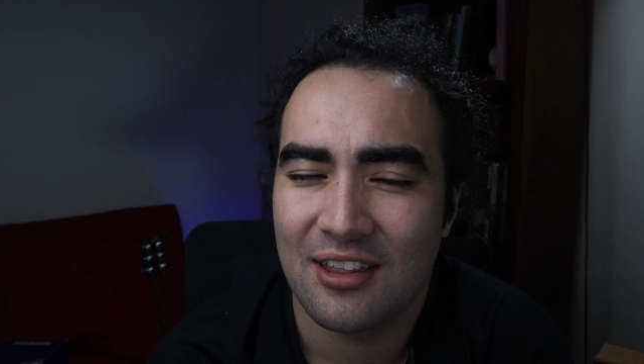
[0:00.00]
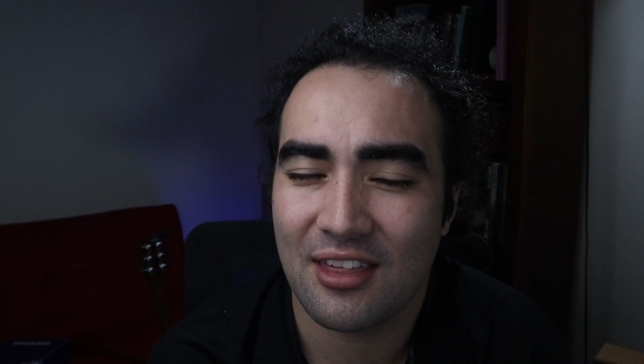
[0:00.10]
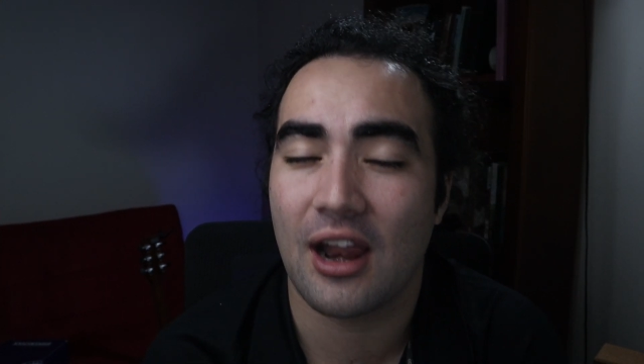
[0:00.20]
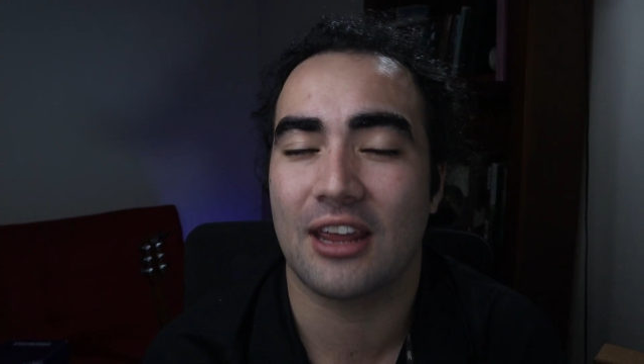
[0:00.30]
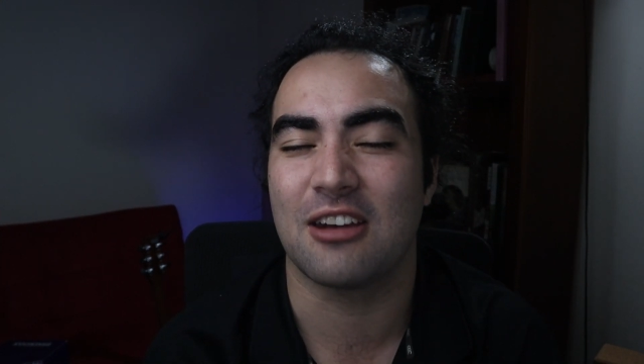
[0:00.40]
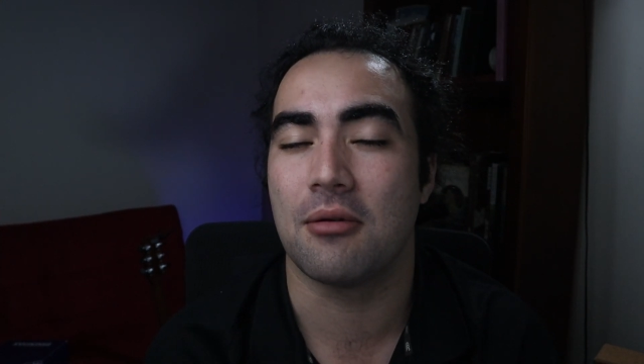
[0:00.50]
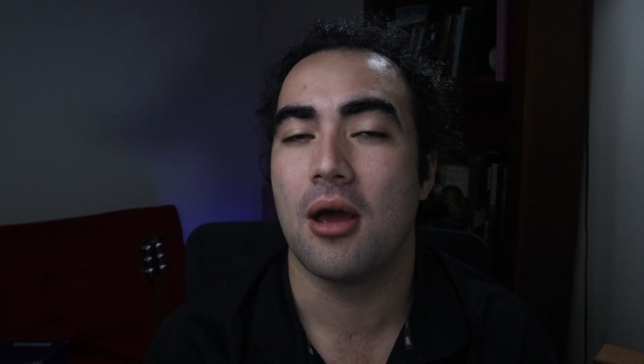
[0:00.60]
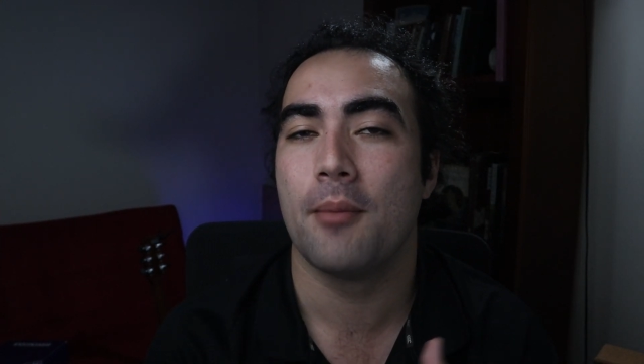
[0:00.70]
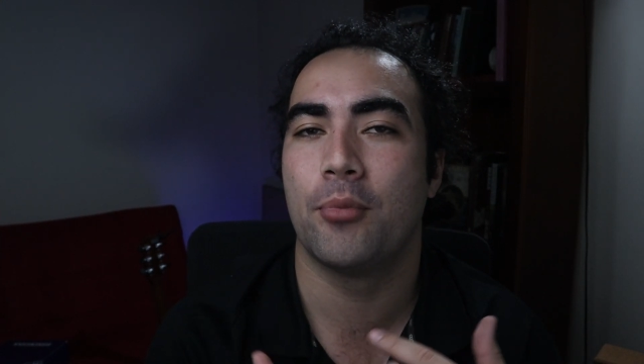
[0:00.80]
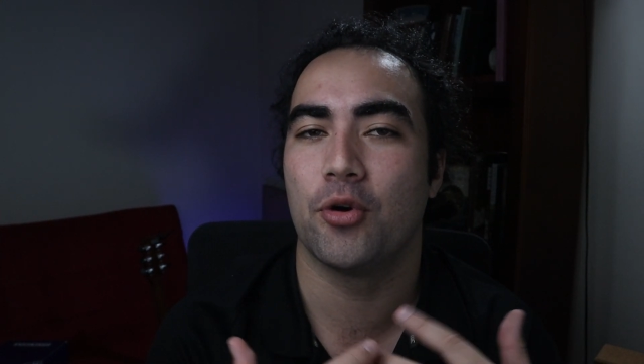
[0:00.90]
that I can
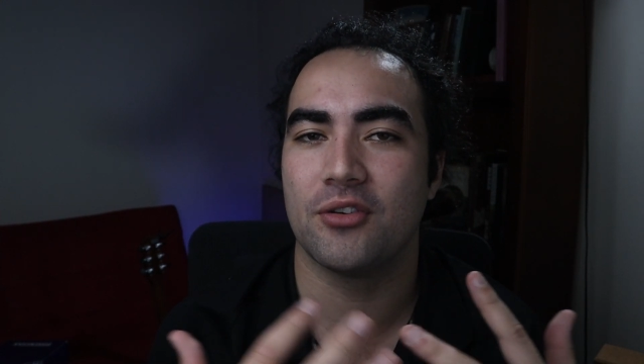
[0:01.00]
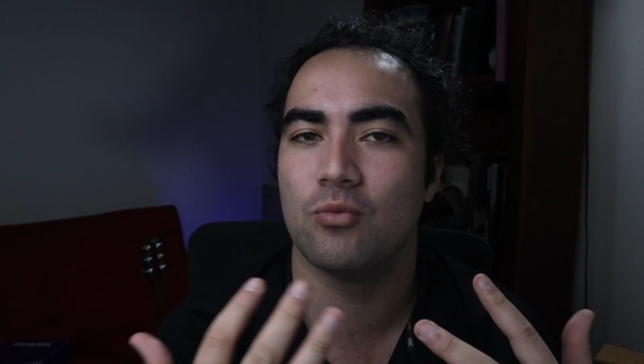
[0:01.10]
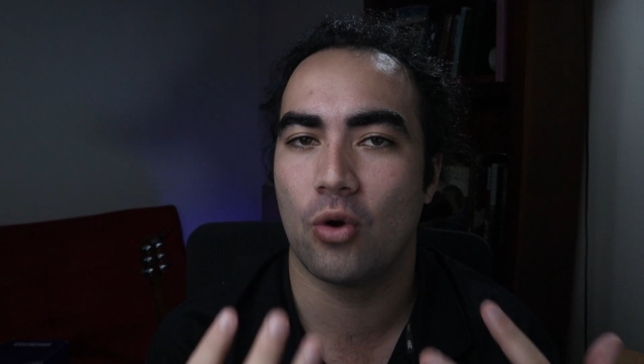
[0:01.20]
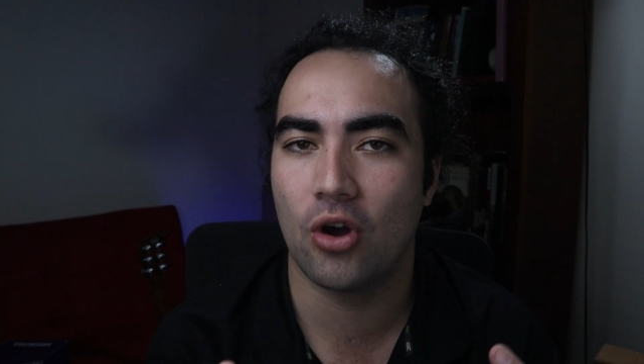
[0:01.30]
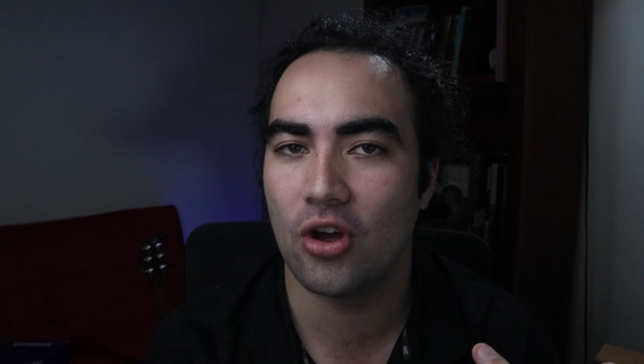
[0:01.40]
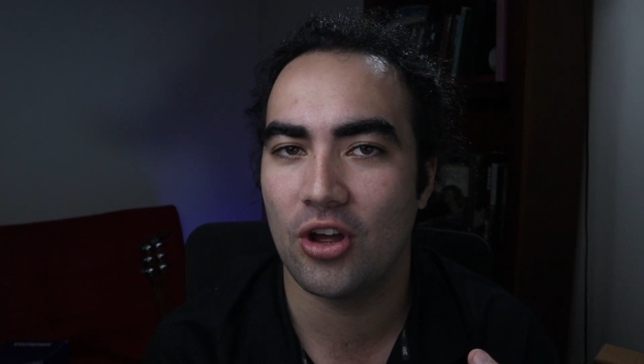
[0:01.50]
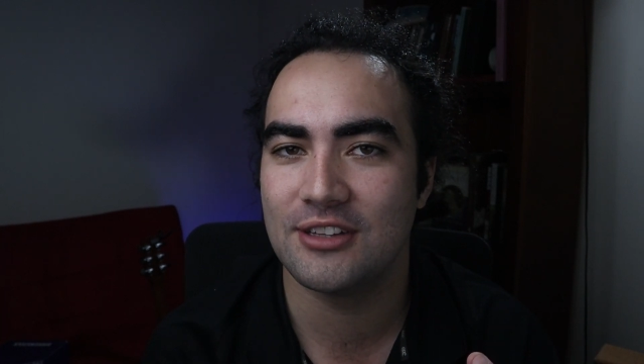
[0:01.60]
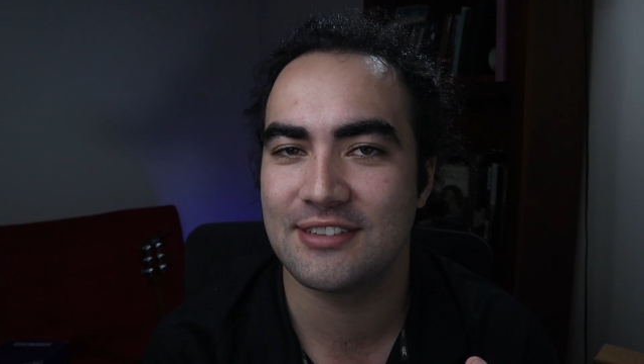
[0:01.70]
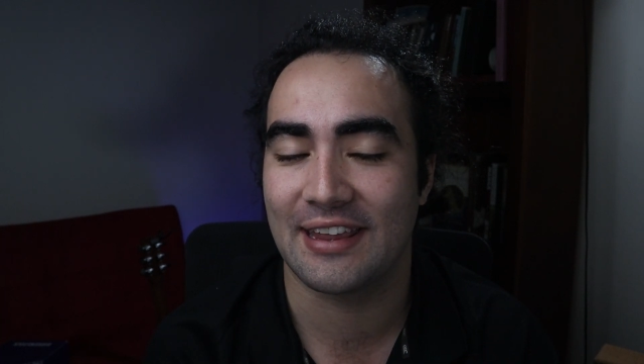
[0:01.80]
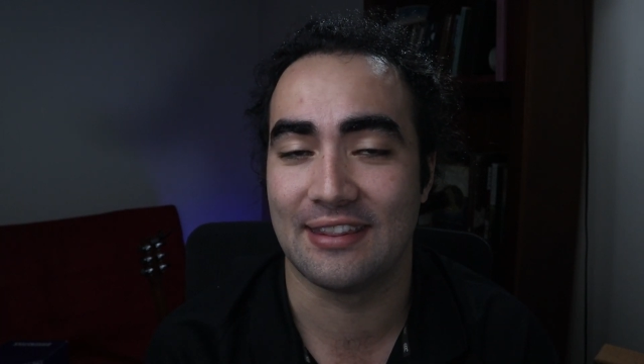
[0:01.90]
put in
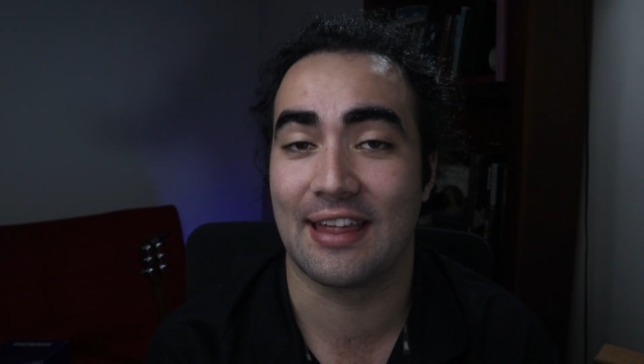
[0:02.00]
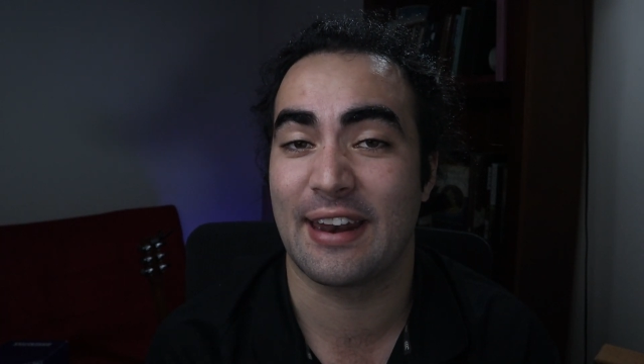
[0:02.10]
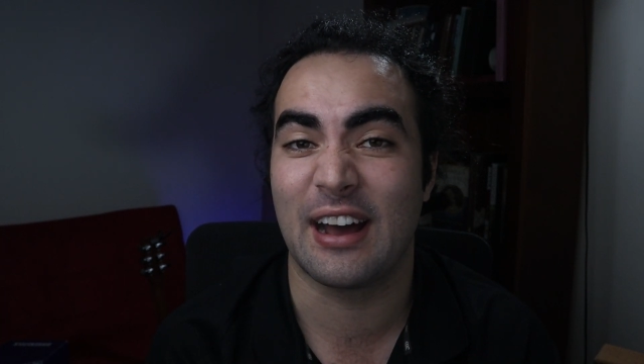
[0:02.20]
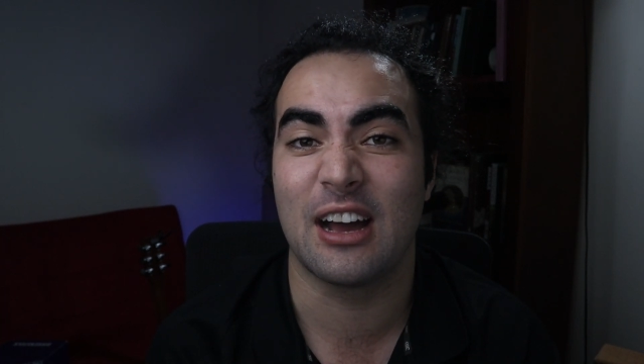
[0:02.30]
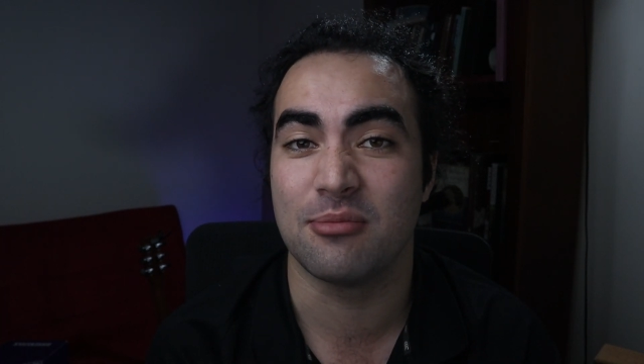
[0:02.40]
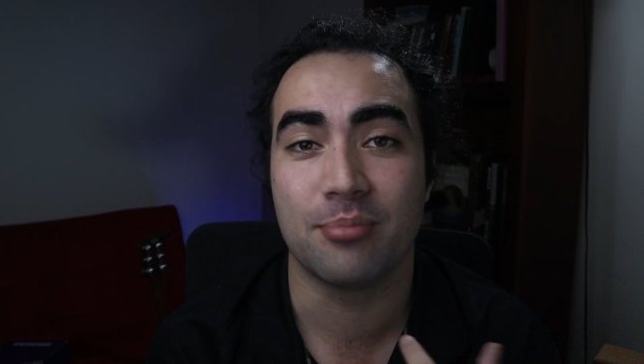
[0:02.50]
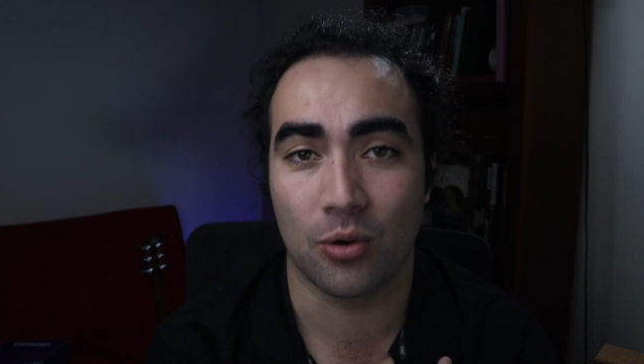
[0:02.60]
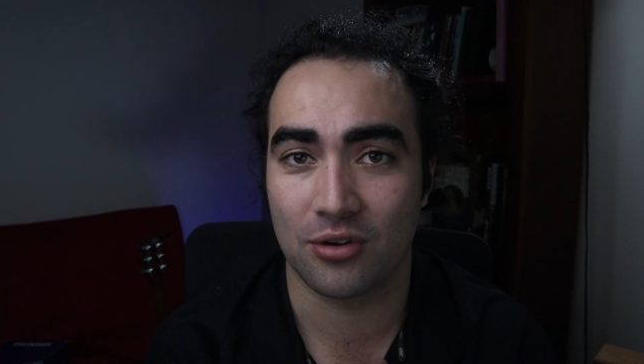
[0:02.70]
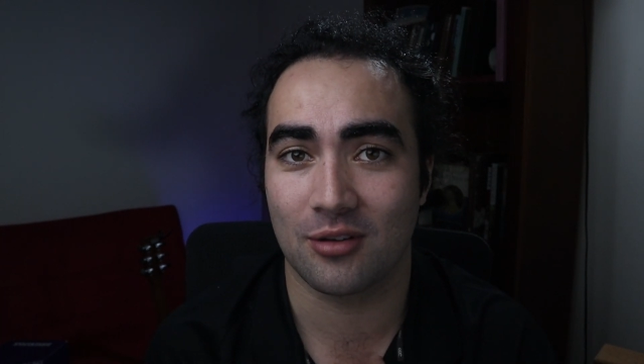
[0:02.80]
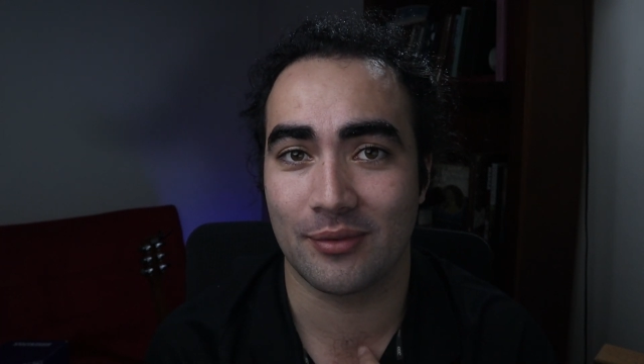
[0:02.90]
words and that are
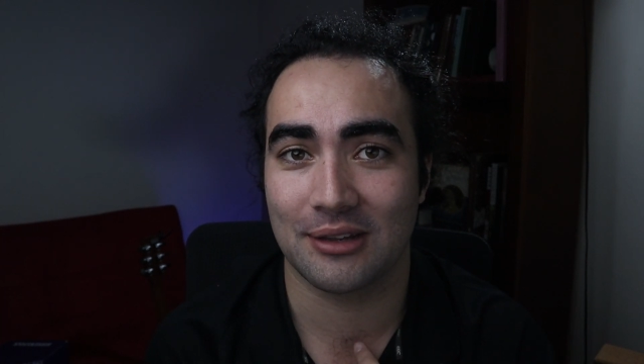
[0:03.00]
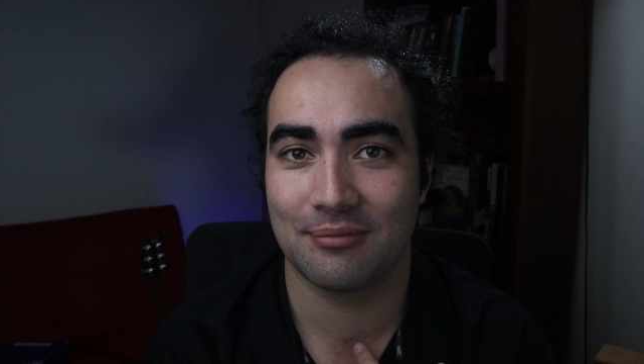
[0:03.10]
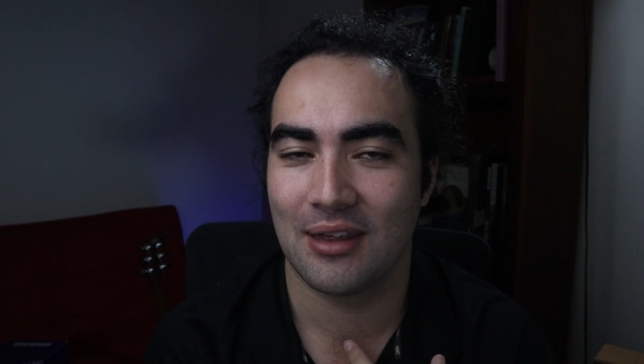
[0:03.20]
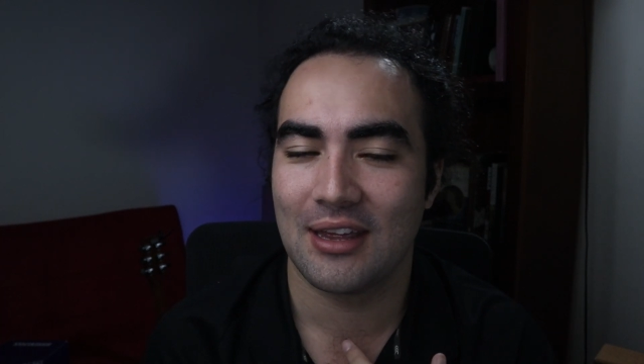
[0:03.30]
important to me.